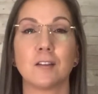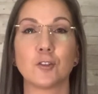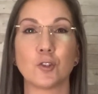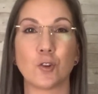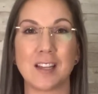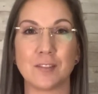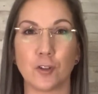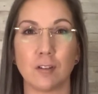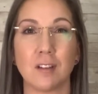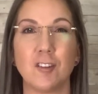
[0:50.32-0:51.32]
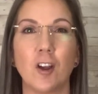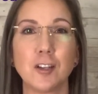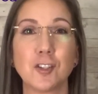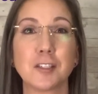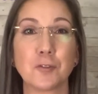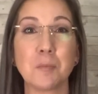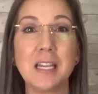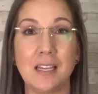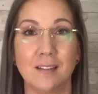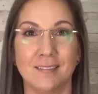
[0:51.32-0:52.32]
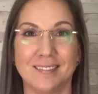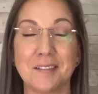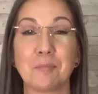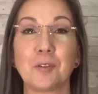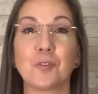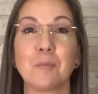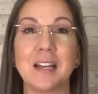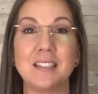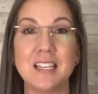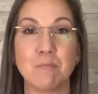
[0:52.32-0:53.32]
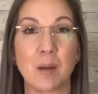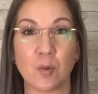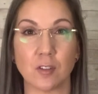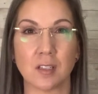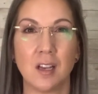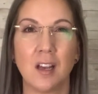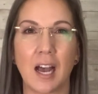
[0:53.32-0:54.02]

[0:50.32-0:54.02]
stressful, not just for me, but for my team members.